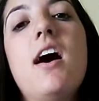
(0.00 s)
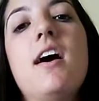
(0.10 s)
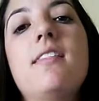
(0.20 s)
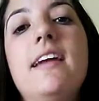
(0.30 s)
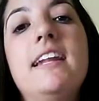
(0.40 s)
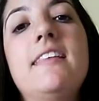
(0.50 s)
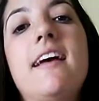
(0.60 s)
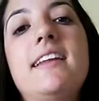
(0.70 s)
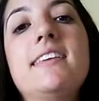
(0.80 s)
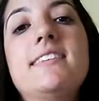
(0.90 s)
a lady
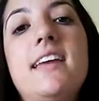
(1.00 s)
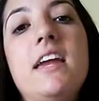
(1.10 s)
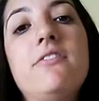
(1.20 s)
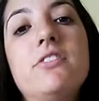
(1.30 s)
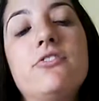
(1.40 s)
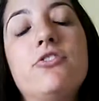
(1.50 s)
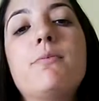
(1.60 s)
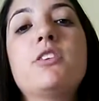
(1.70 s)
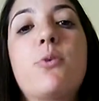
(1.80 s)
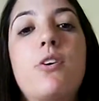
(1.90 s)
that he saved from
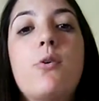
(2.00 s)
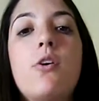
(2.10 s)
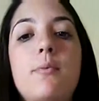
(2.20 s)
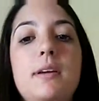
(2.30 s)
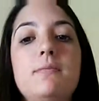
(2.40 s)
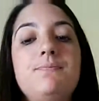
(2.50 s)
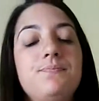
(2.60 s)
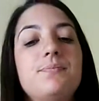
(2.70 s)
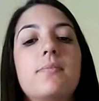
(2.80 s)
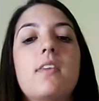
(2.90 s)
the Dork army,
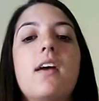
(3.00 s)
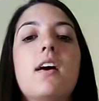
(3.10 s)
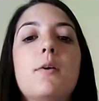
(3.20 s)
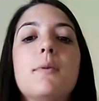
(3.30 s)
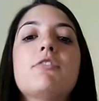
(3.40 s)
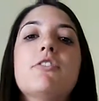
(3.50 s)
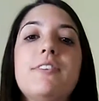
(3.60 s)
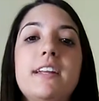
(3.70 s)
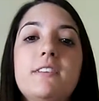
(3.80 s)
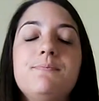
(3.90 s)

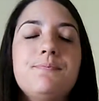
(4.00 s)
Ravina.